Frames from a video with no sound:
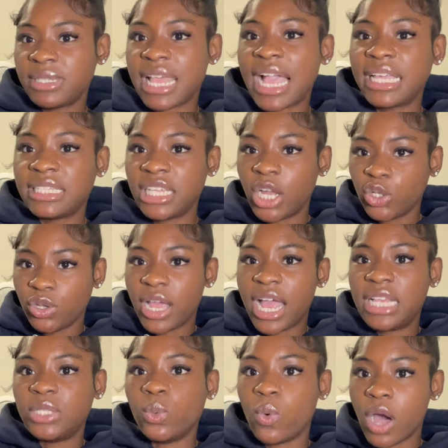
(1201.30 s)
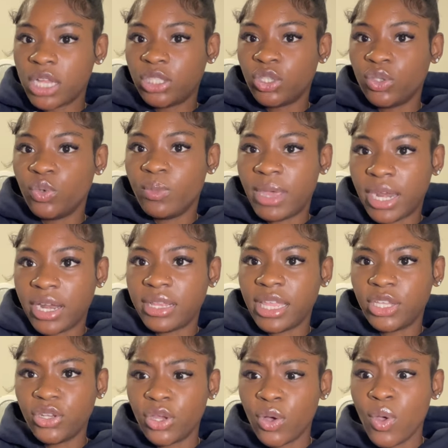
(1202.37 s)
i could tell you guys what to do better
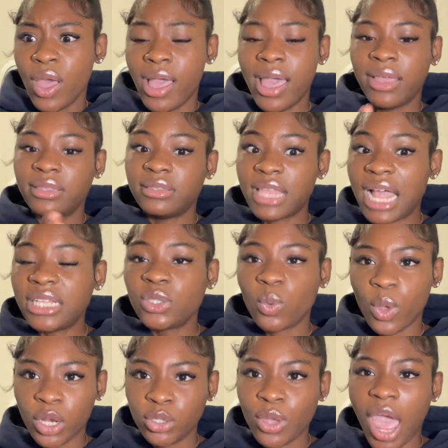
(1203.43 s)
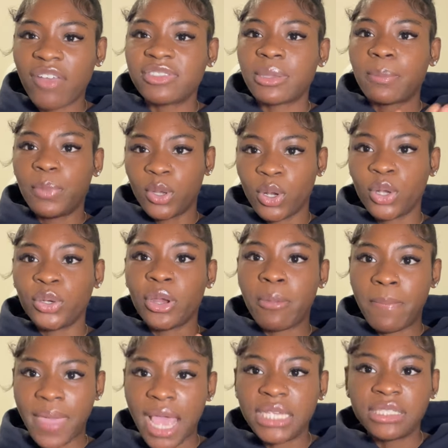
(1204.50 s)
like you know that's when you have to put on your
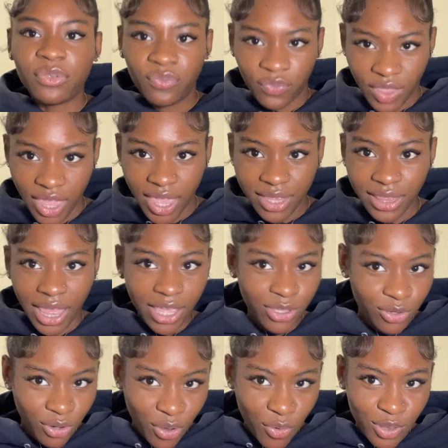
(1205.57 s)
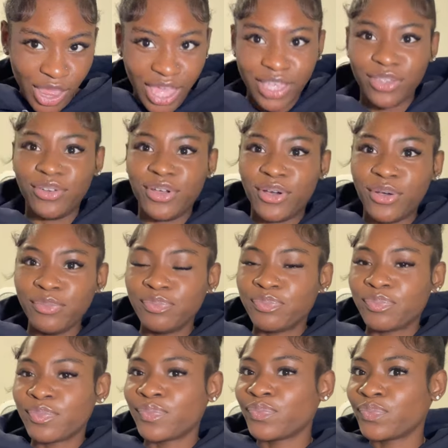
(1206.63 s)
best fit like you know like you know
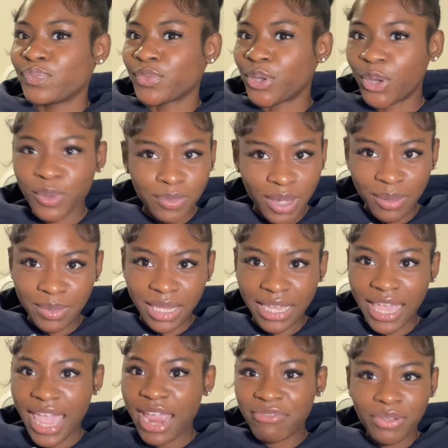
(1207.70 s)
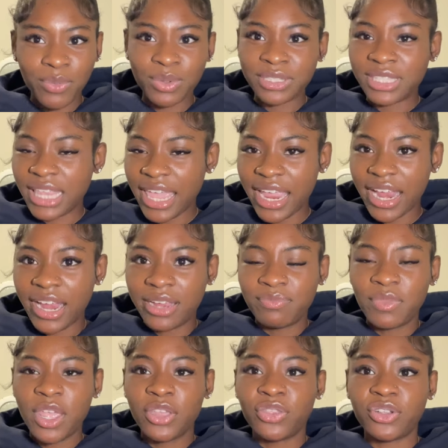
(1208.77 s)
homecoming everyone's there
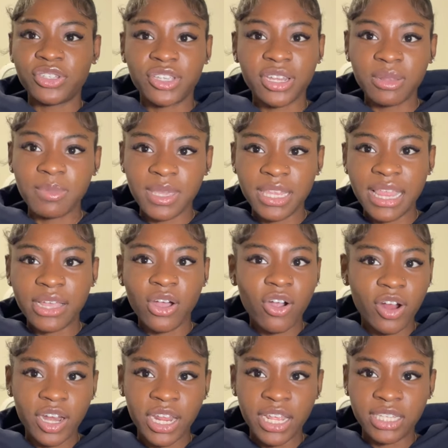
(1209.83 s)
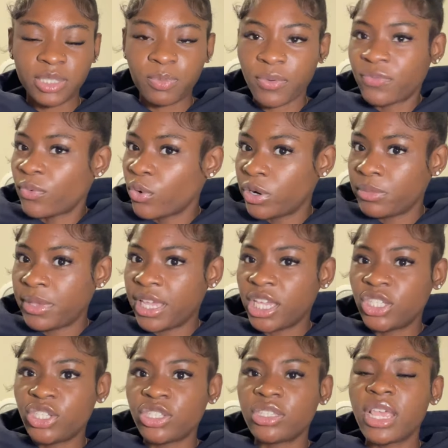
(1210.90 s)
there's gonna be like artists performing
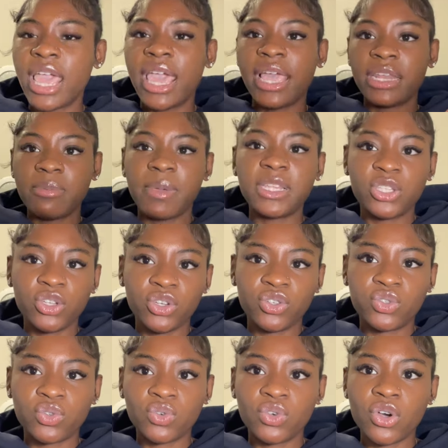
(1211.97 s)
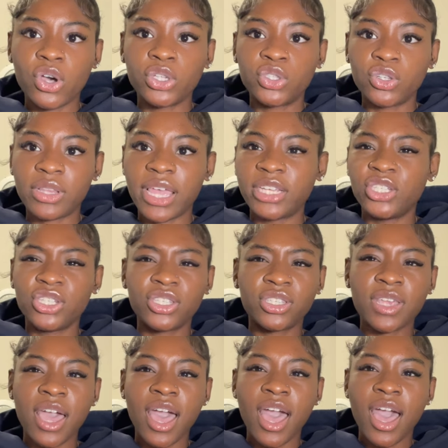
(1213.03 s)
it's just it depends on your school so like
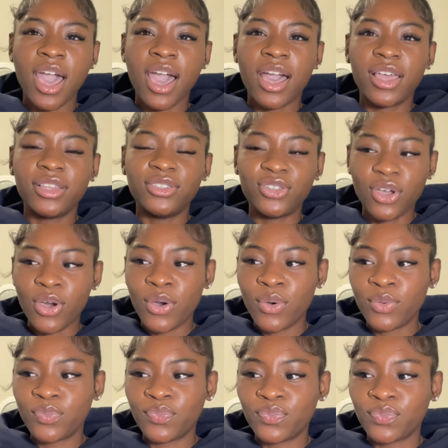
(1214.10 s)
just don't